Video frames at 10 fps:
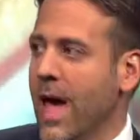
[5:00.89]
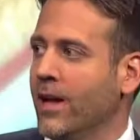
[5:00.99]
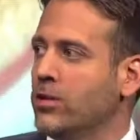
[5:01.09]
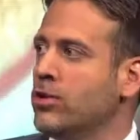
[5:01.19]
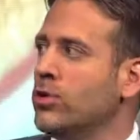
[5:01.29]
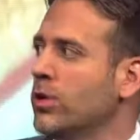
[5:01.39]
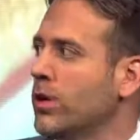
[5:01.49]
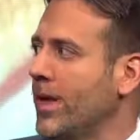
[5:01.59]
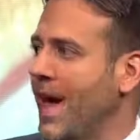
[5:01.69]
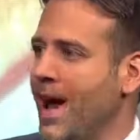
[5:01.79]
And due to
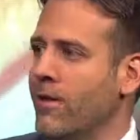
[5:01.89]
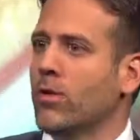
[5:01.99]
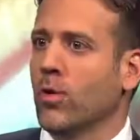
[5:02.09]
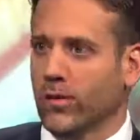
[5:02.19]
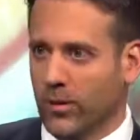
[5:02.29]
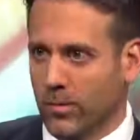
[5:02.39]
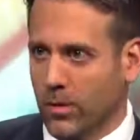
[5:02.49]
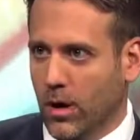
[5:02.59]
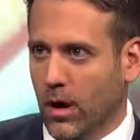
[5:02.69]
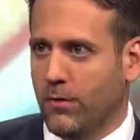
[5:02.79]
the
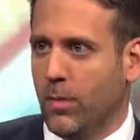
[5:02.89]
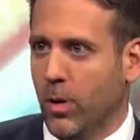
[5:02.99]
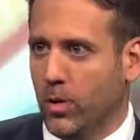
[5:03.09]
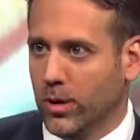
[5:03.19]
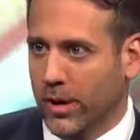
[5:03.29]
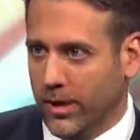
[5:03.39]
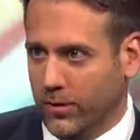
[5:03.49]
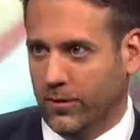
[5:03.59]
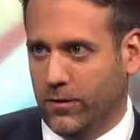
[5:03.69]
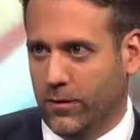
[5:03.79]
heroism of the
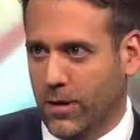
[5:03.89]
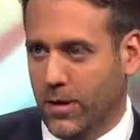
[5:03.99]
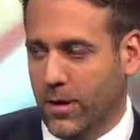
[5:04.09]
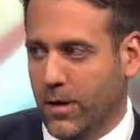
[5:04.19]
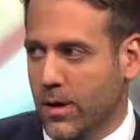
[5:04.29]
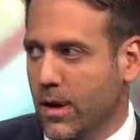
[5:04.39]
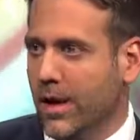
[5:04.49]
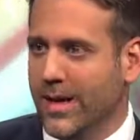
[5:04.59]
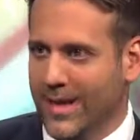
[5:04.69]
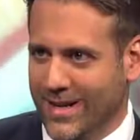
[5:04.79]
police
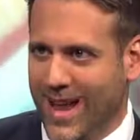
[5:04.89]
in